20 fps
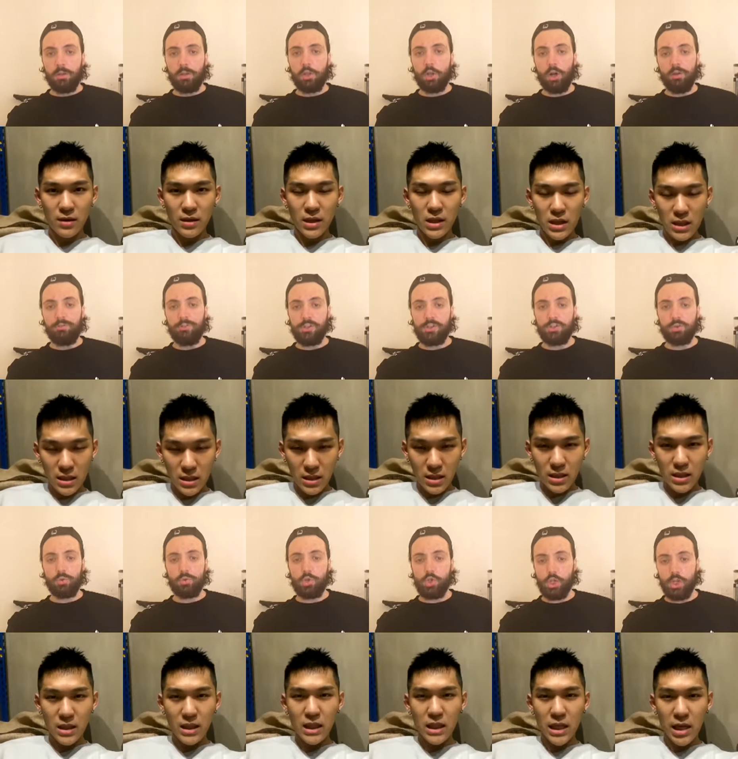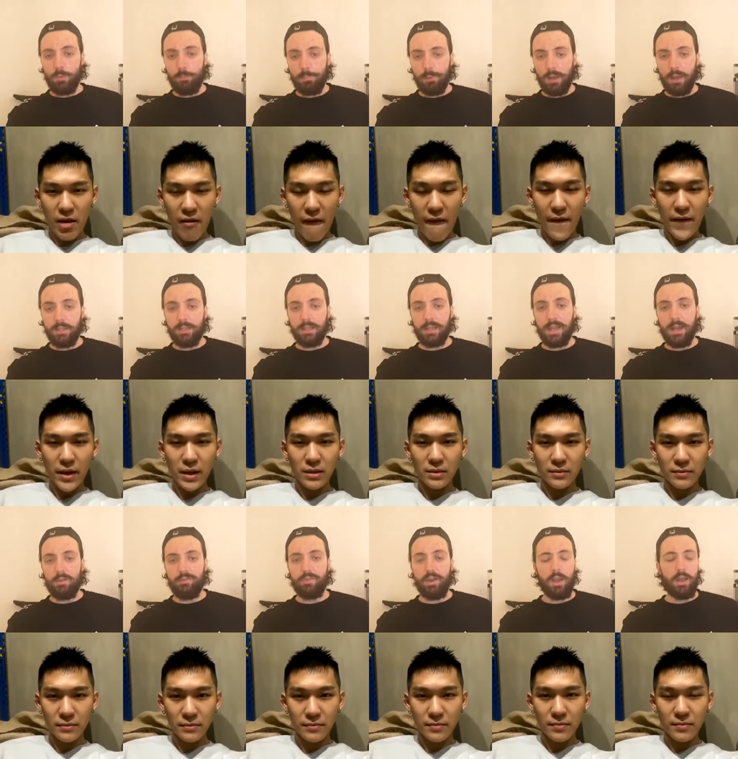Speaker 1: Coffee is too cheap at a
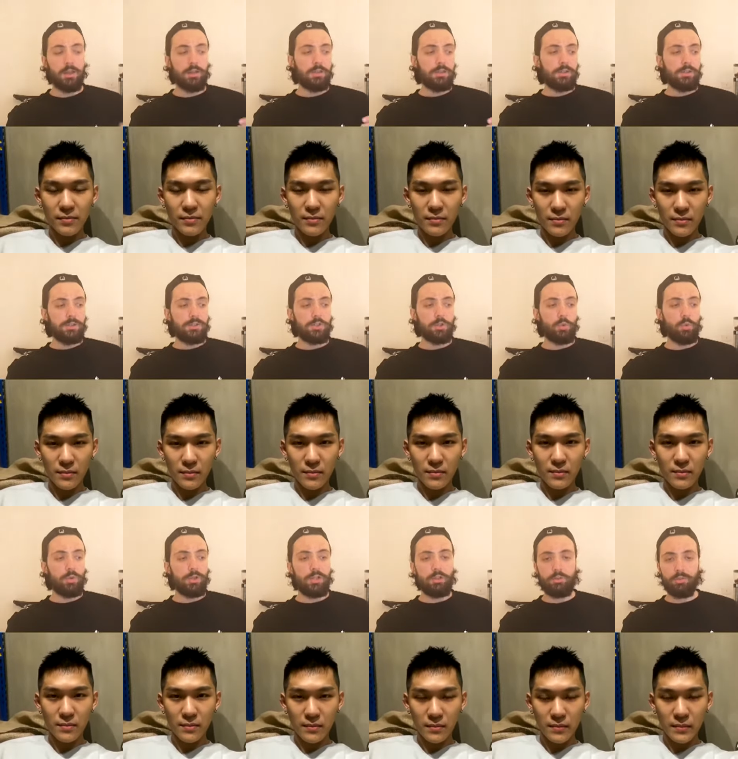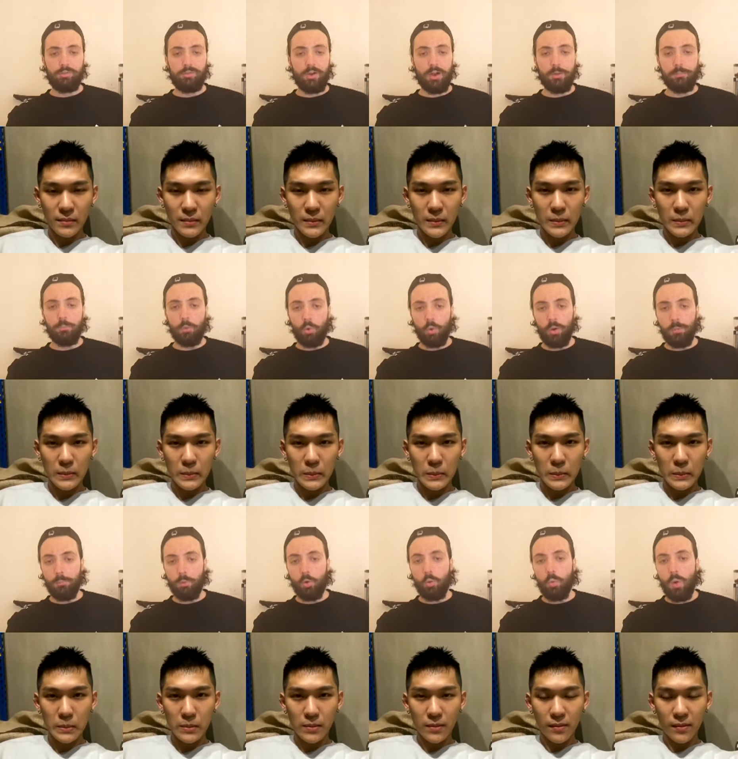cafe, so we need to find more
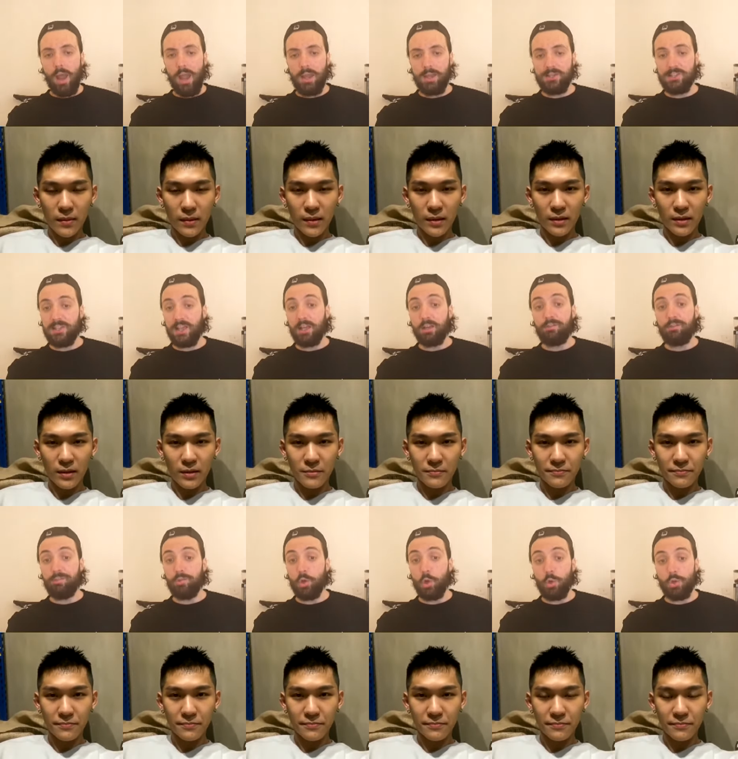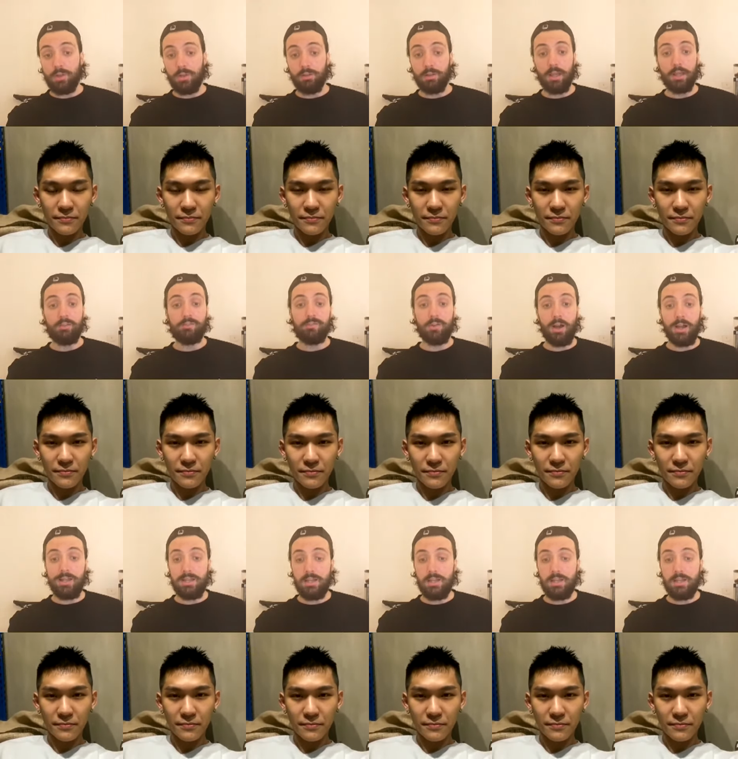and more ways, like food, like fine